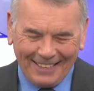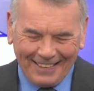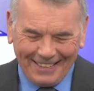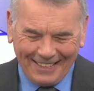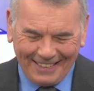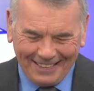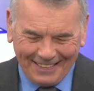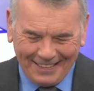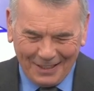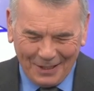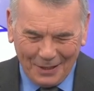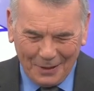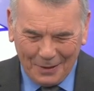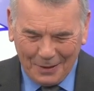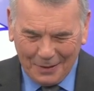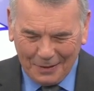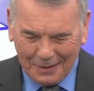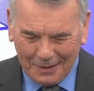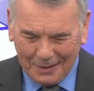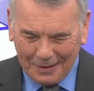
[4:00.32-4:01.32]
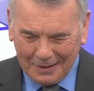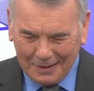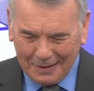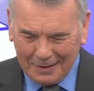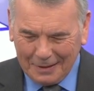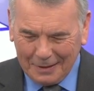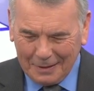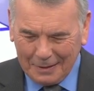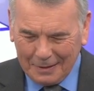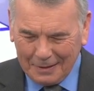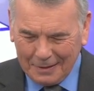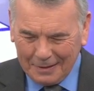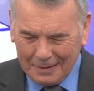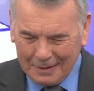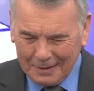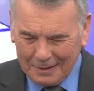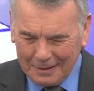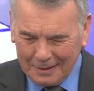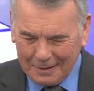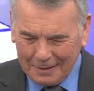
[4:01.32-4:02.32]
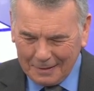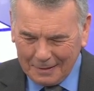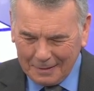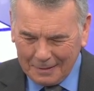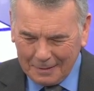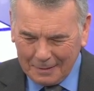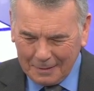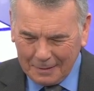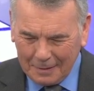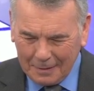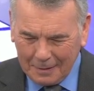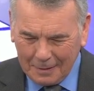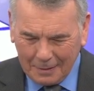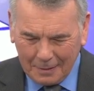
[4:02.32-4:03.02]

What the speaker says: The person shown says nothing.